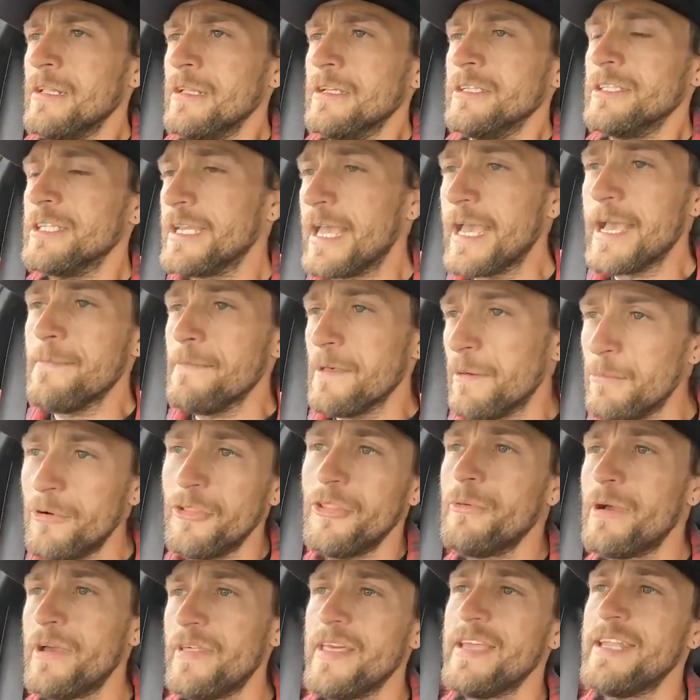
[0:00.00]
So yeah, I'm on
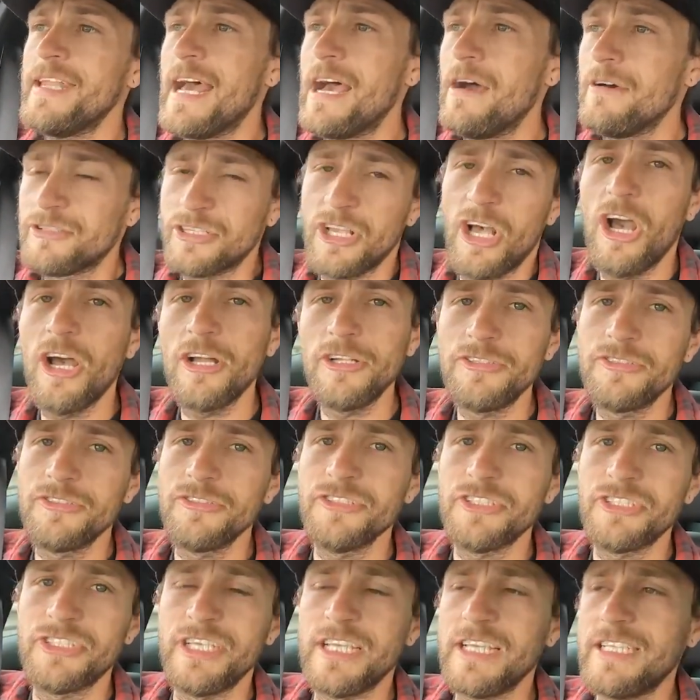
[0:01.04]
the way there now. It's
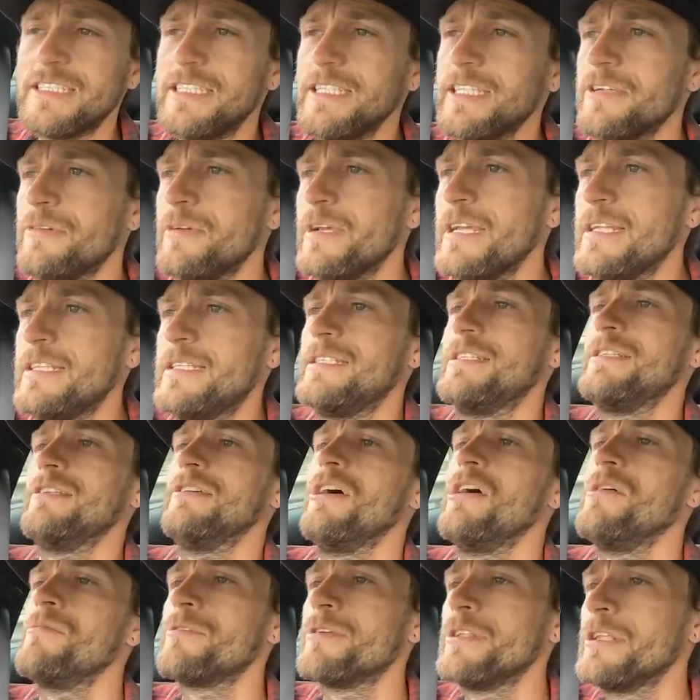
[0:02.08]
160 quid.
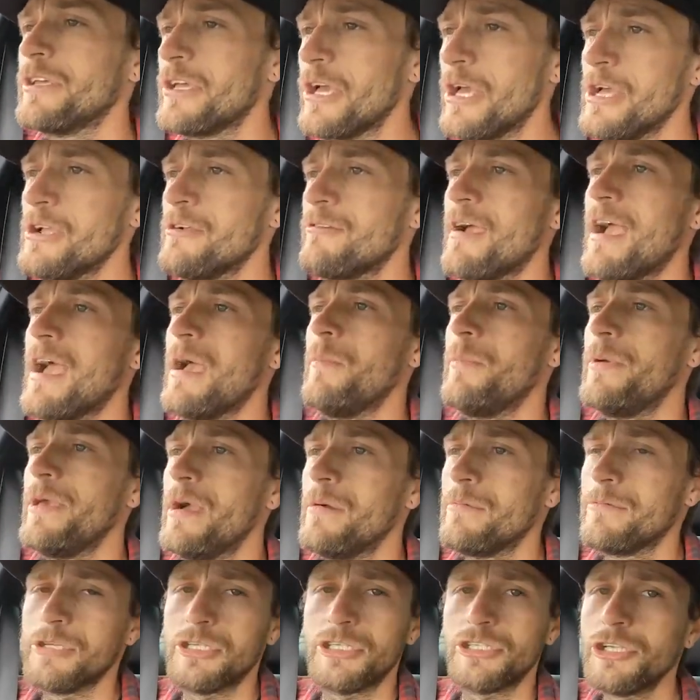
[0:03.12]
I'm gonna go and grab it.
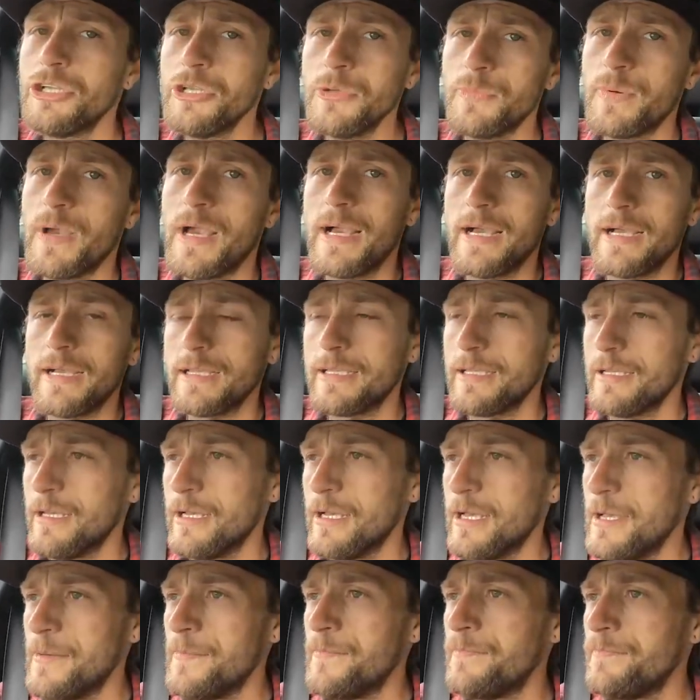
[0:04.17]
I'm gonna shoot back
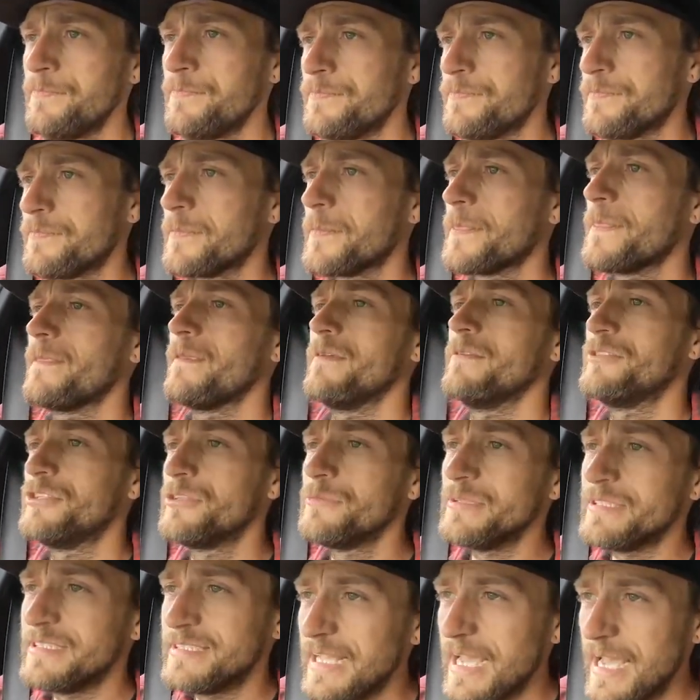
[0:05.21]
to
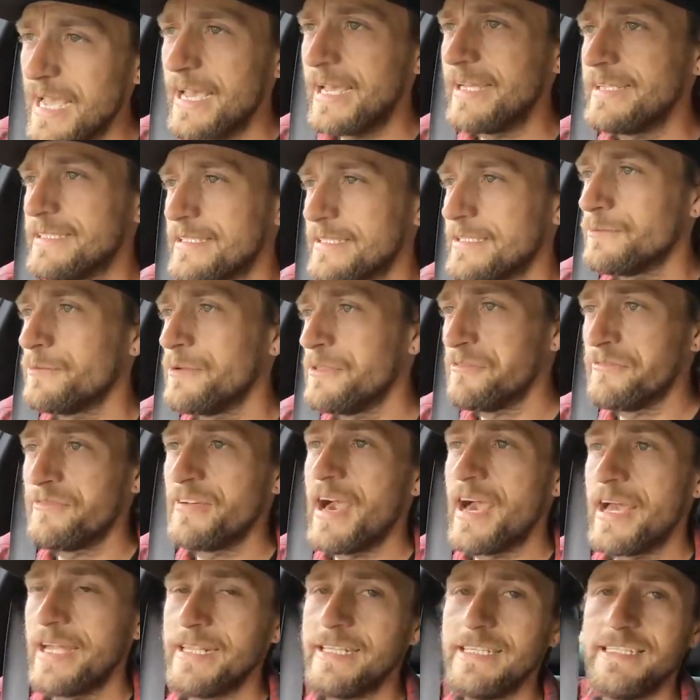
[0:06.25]
my dad's where the
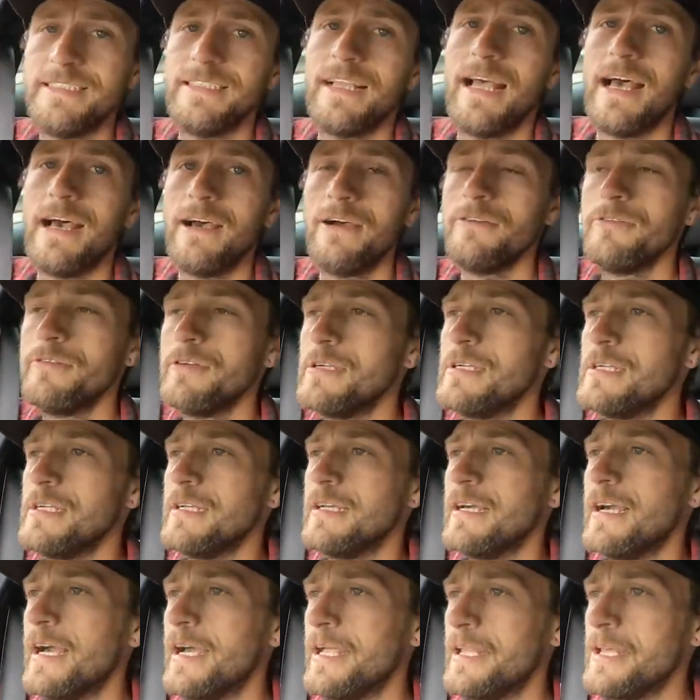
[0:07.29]
van is now,
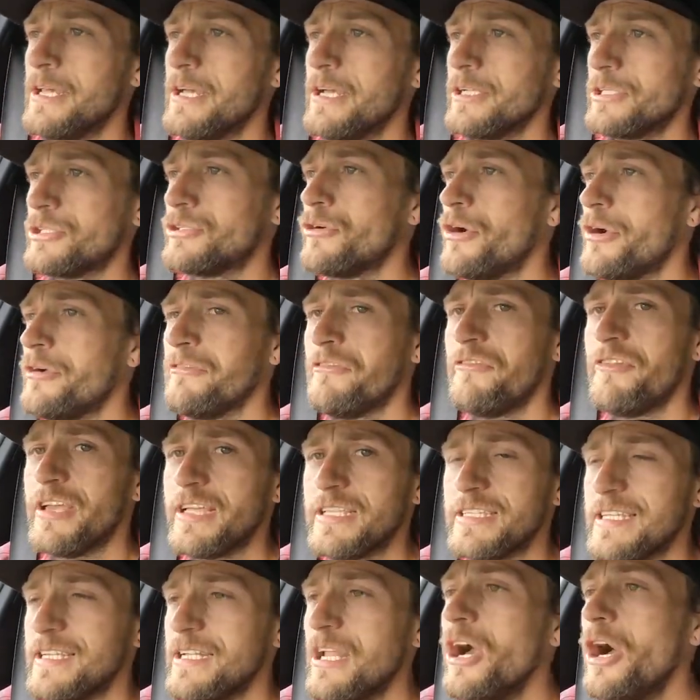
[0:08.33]
and try and
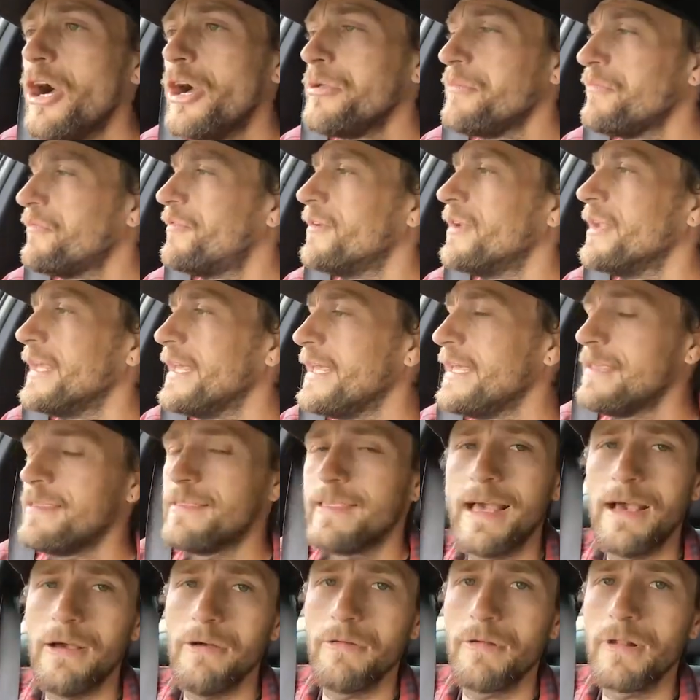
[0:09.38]
fix it. And hopefully
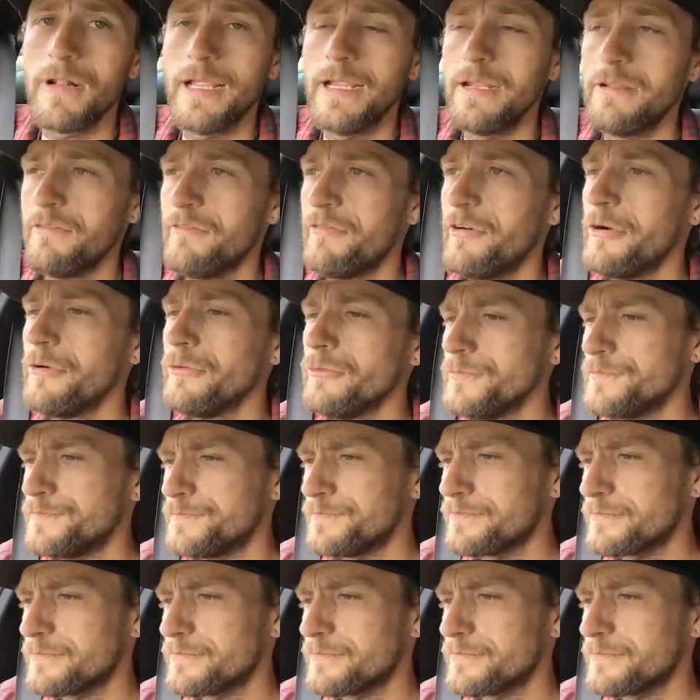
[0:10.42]
that'll clear the fault.